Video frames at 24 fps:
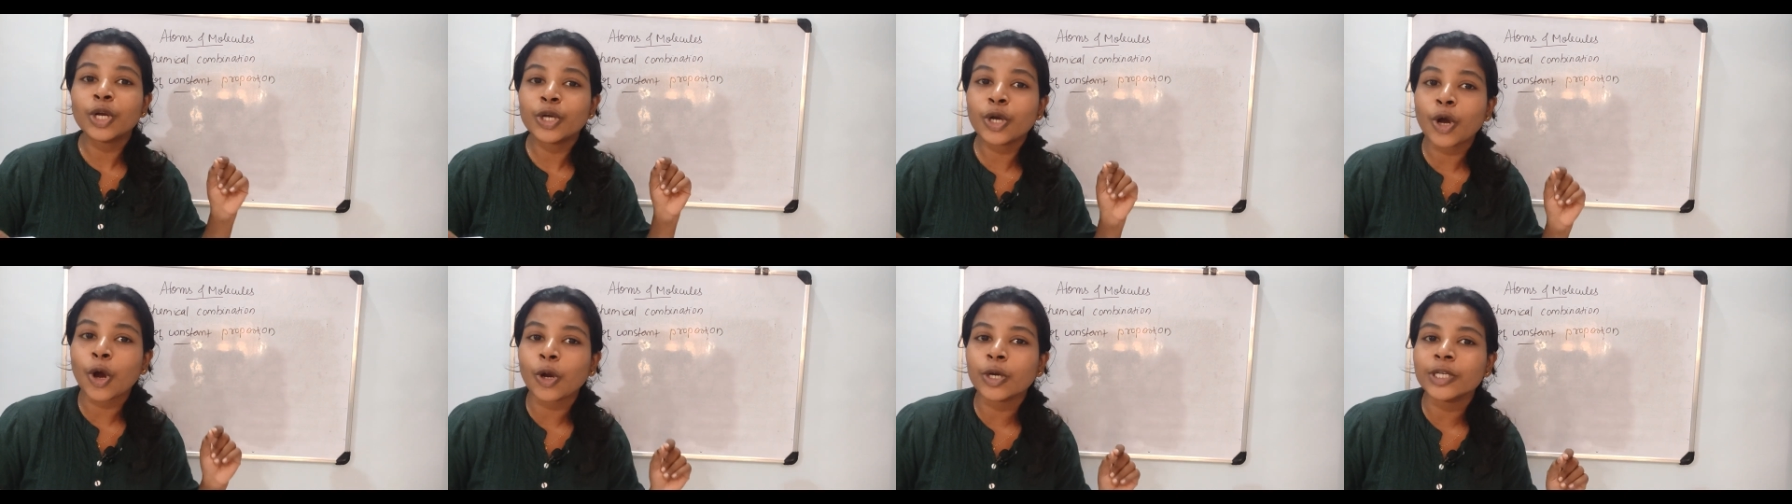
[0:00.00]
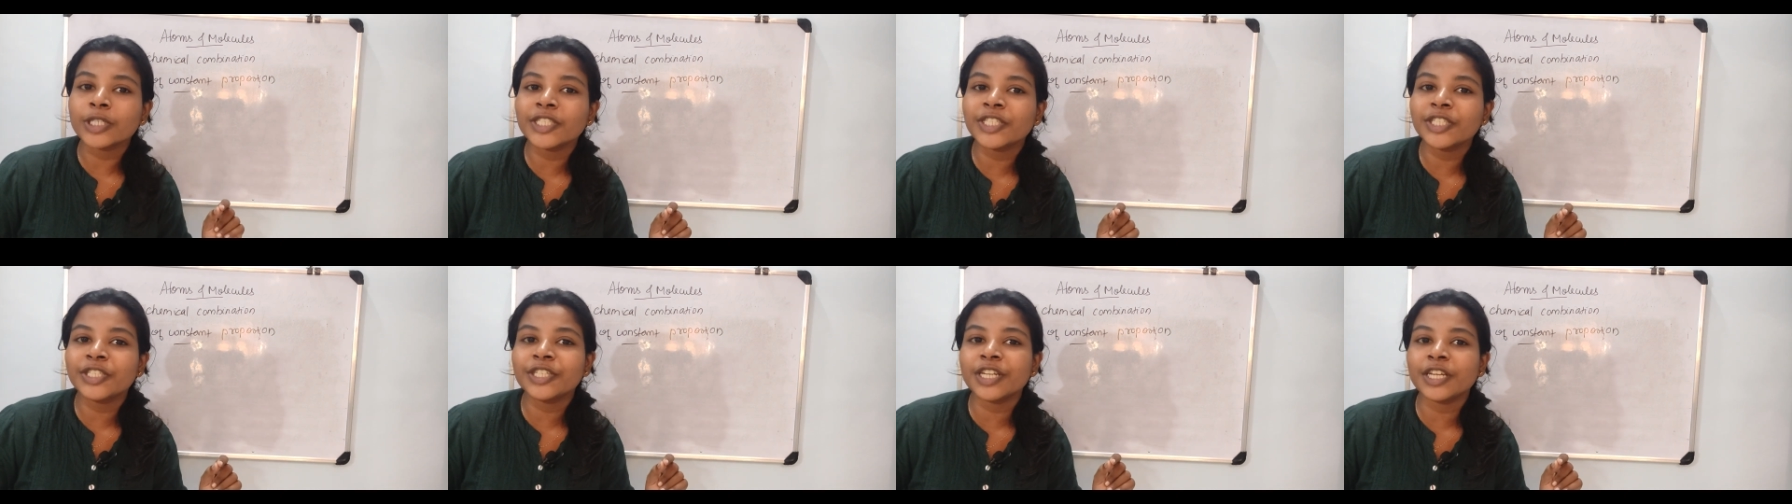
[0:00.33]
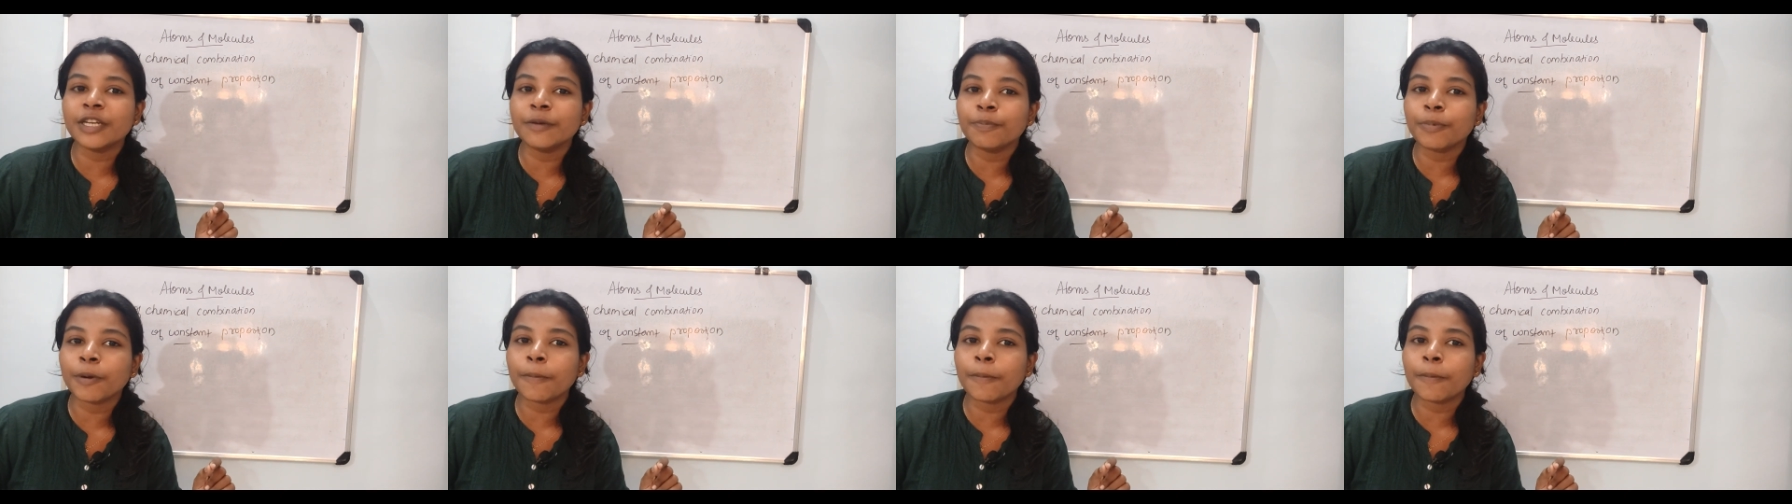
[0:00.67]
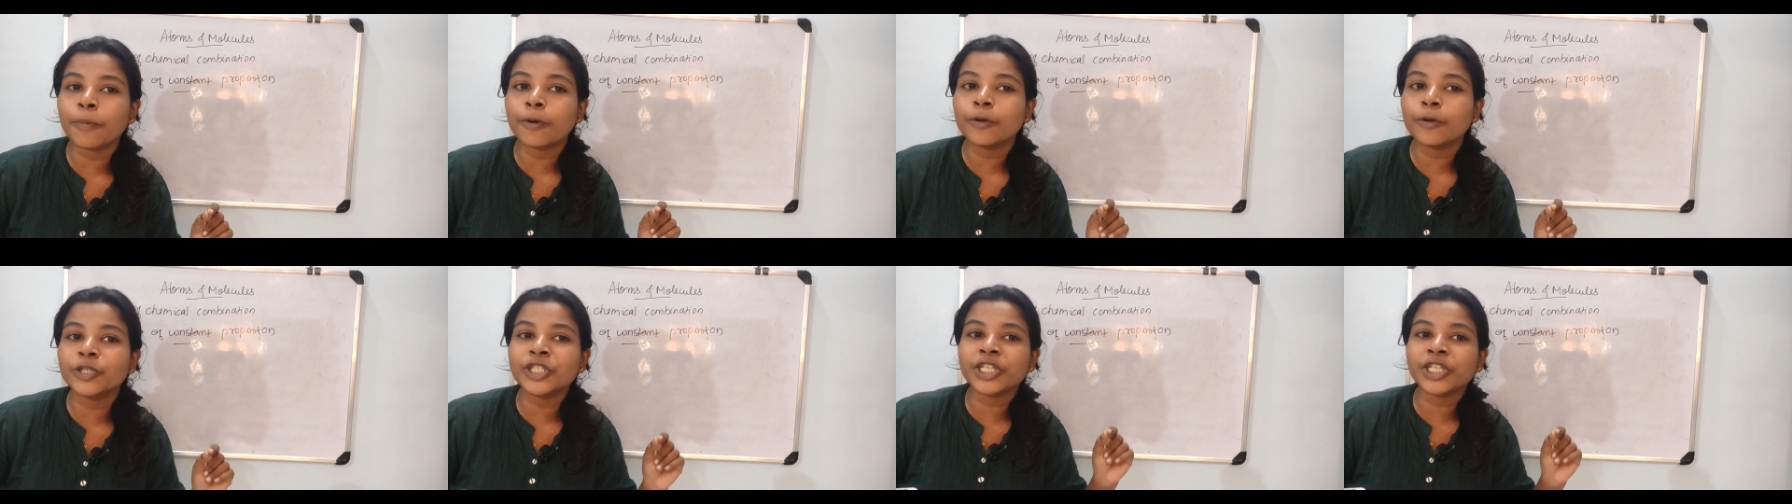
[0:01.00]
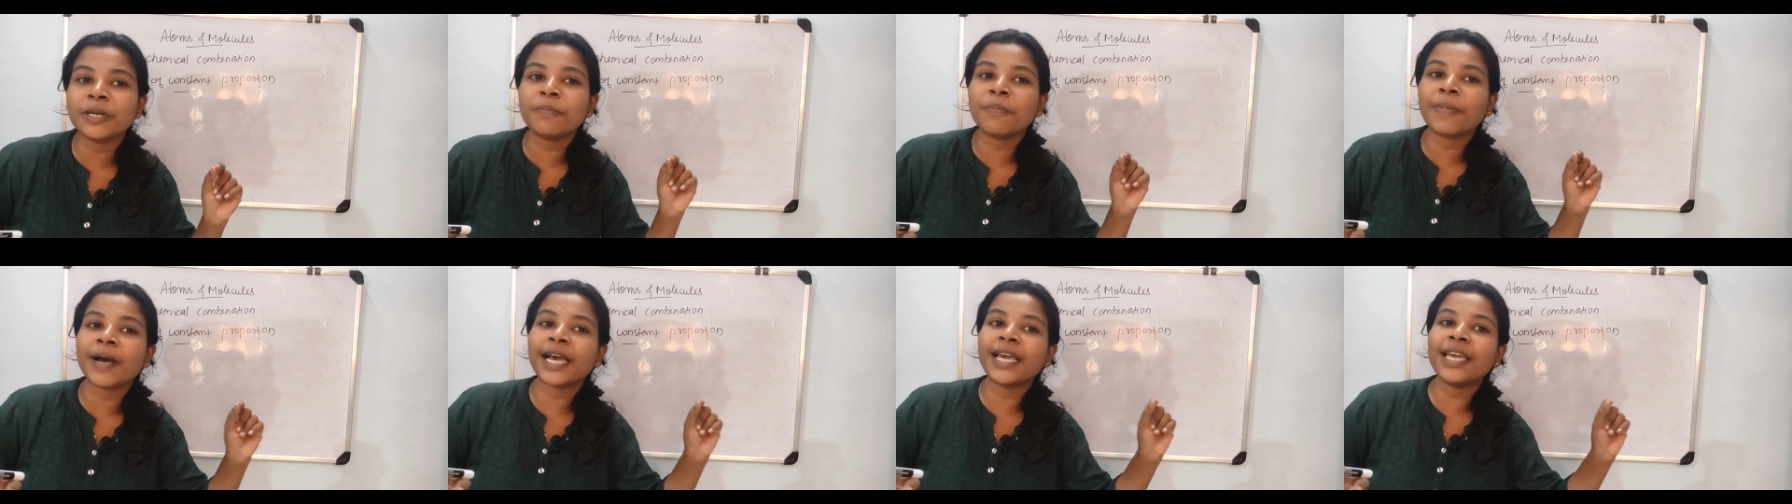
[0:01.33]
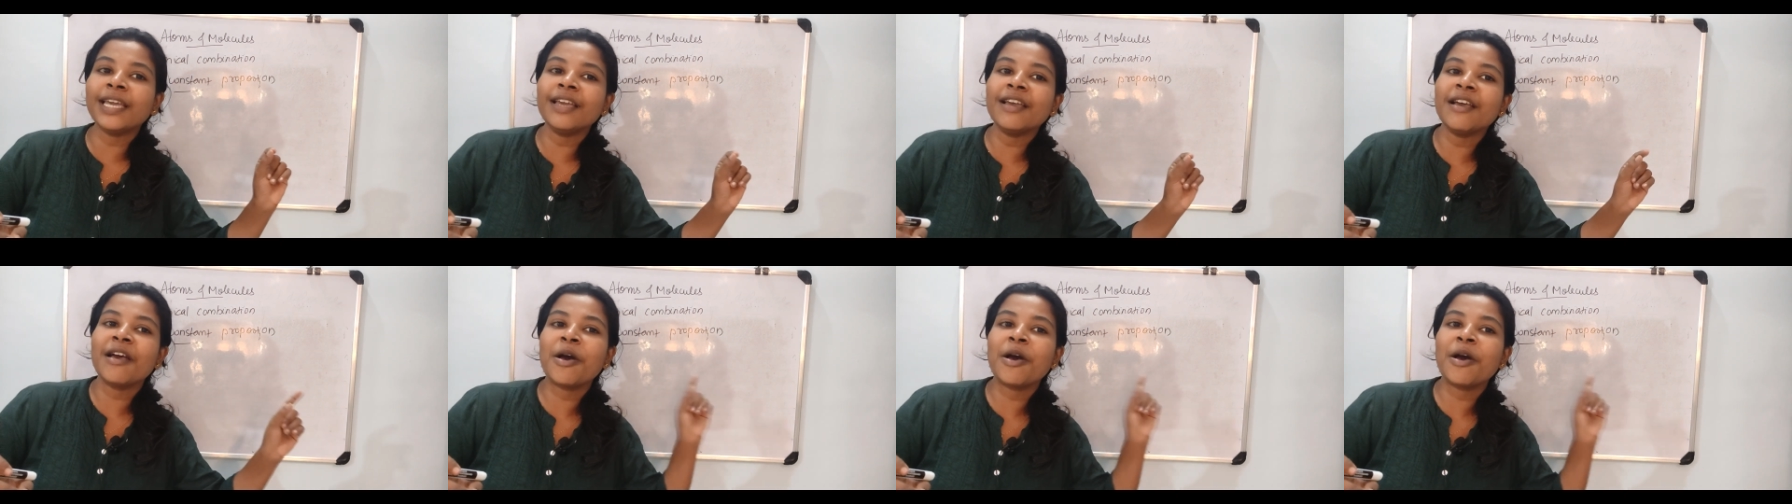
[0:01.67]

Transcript: constant proportion by